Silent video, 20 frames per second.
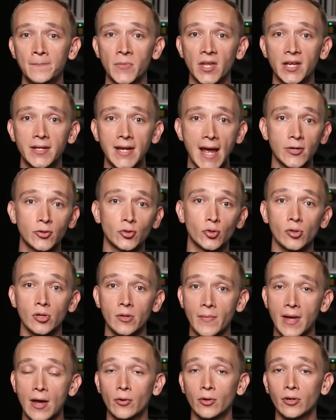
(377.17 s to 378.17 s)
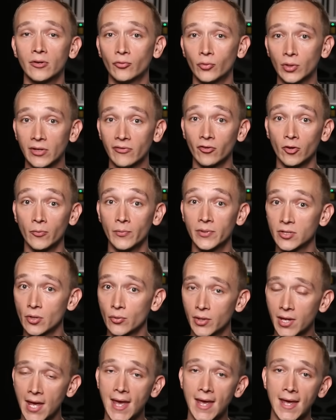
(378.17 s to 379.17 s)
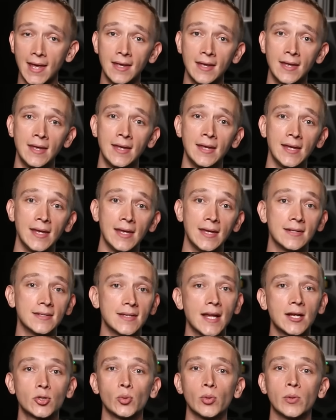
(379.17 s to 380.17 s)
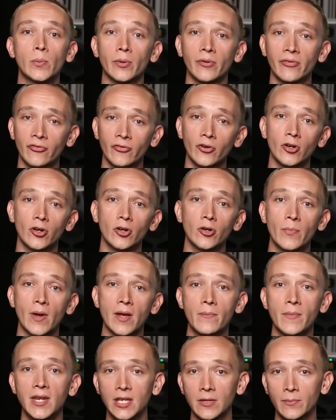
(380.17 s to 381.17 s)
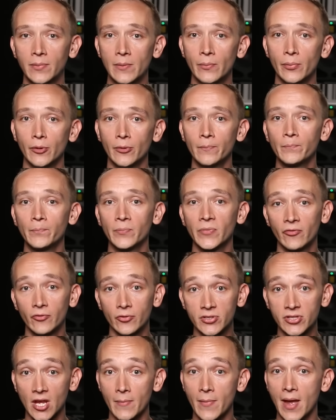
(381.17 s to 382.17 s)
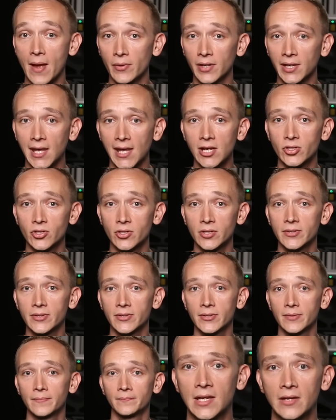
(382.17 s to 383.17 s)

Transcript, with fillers: A natural amount of reverb is okay, and is actually preferred by many people for some applications.